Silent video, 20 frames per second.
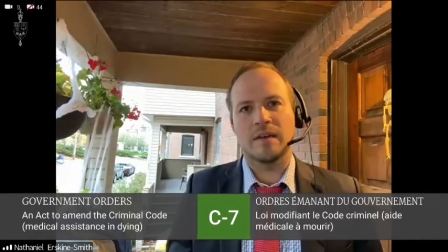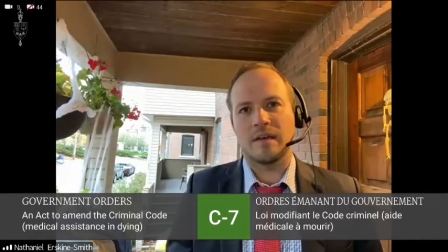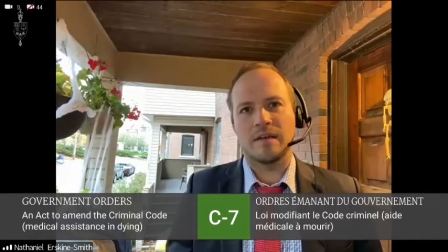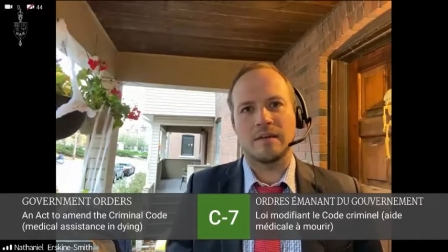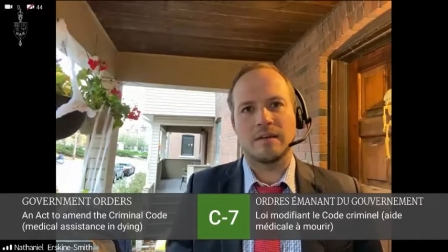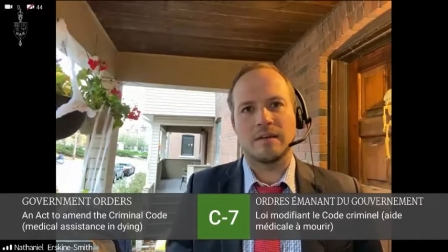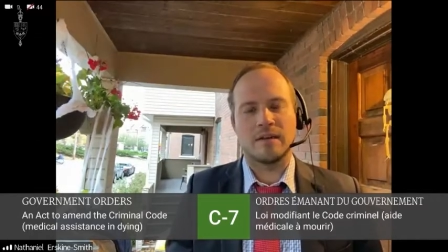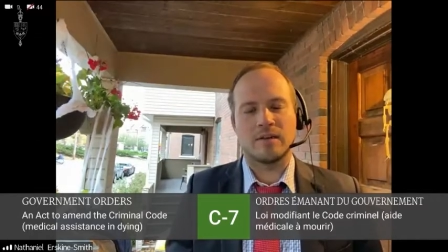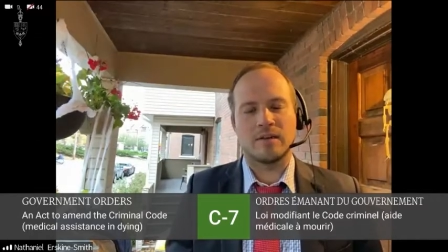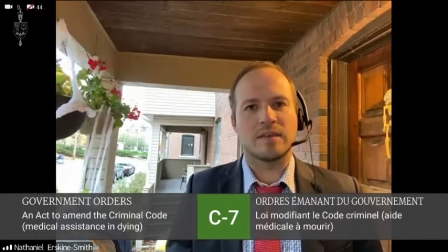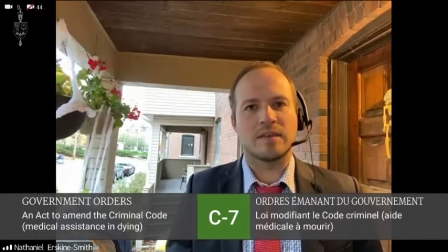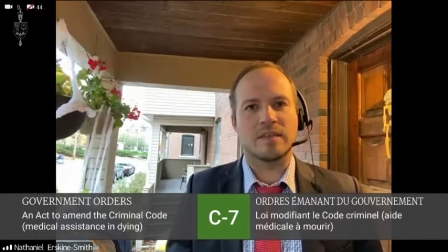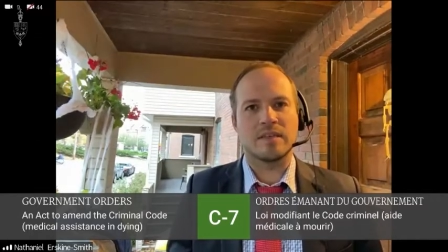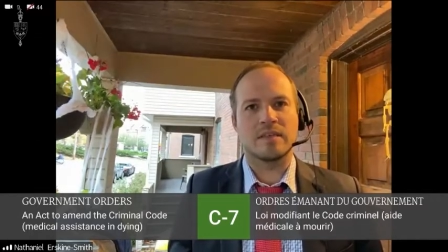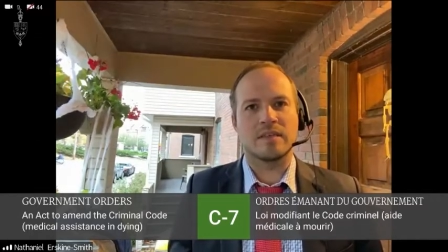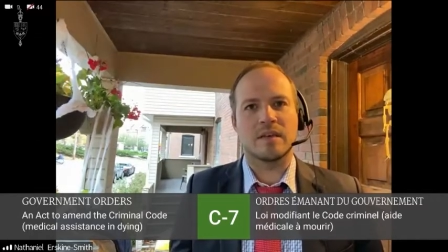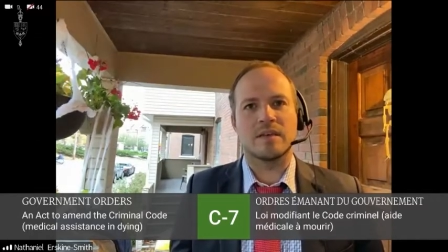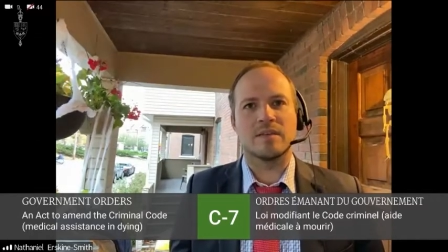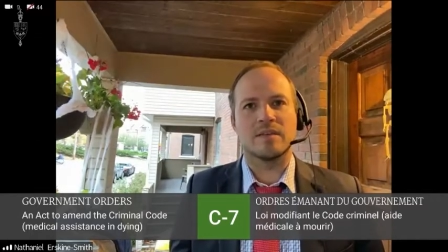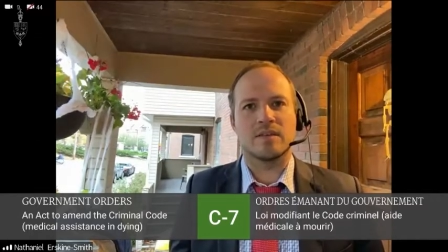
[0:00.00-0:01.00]
It
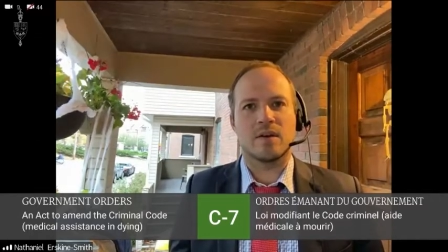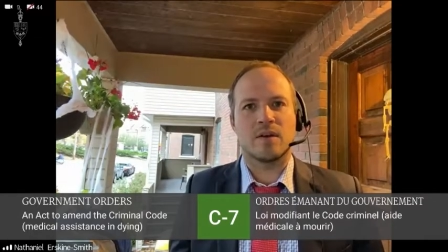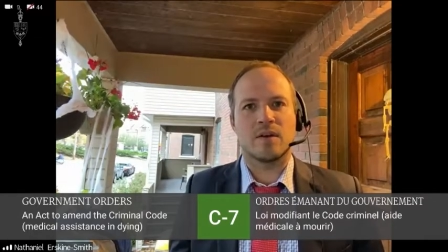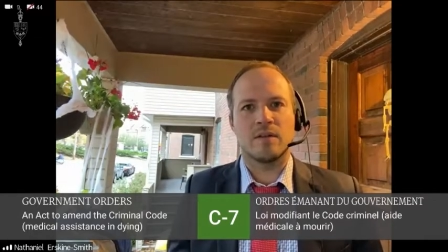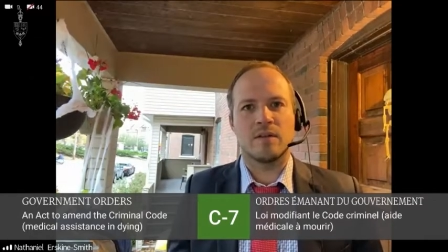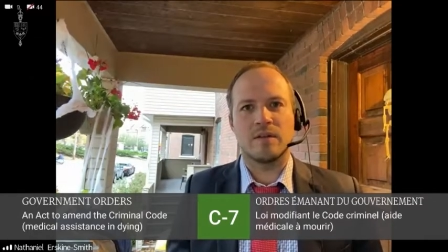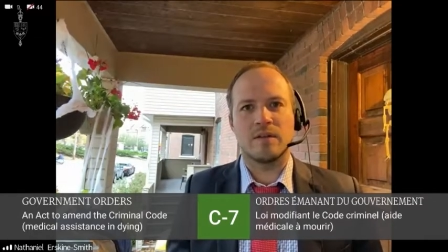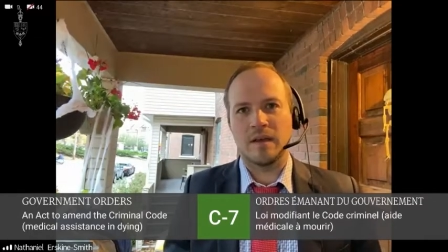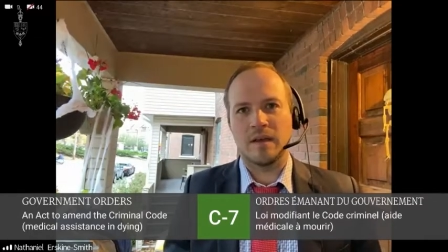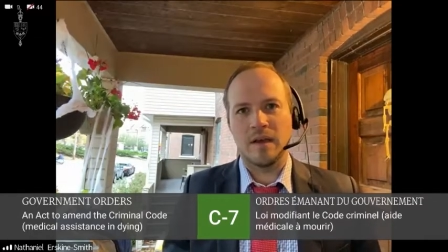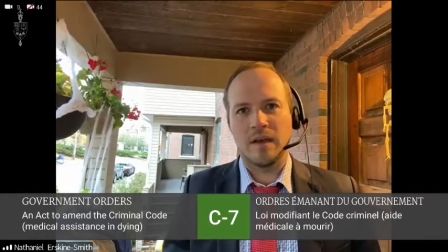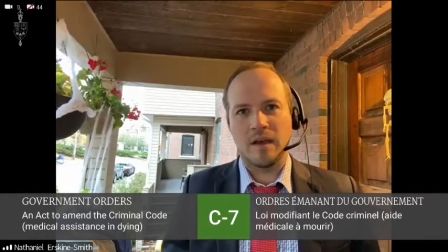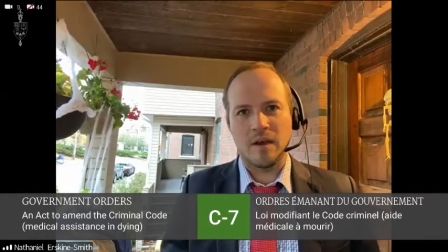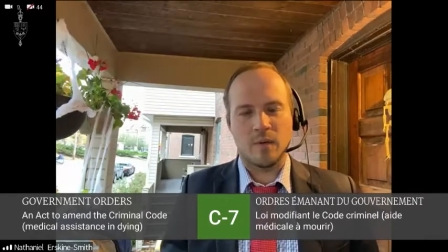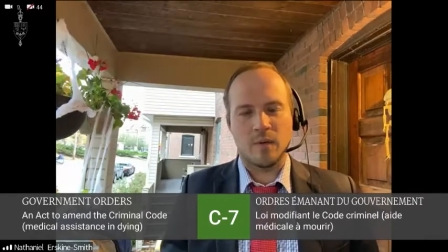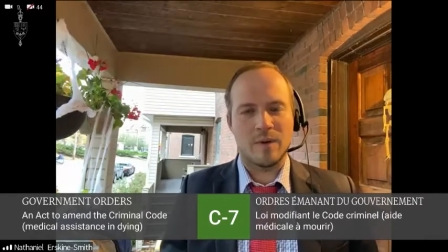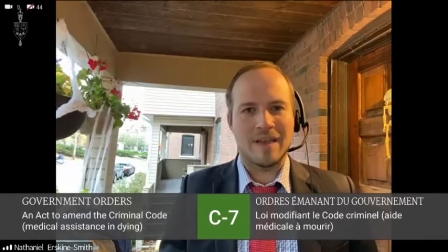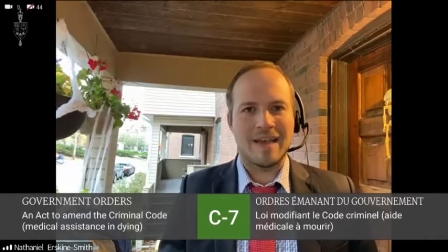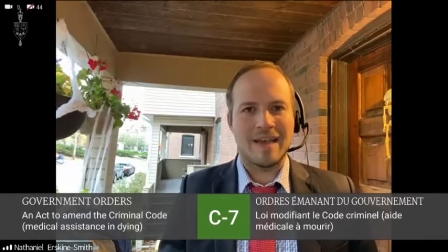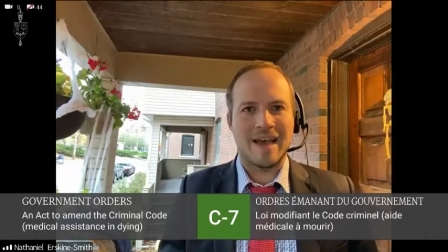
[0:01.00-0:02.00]
addresses the concern that
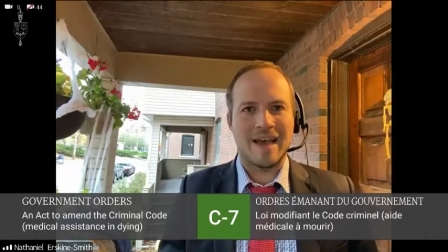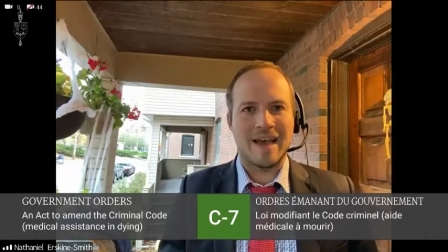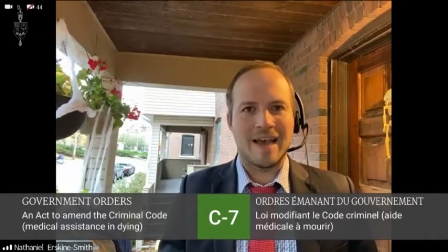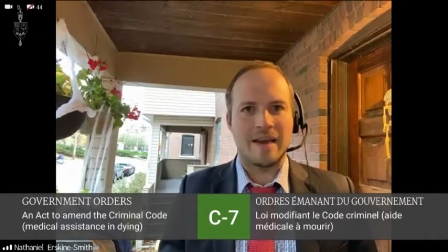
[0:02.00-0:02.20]
we had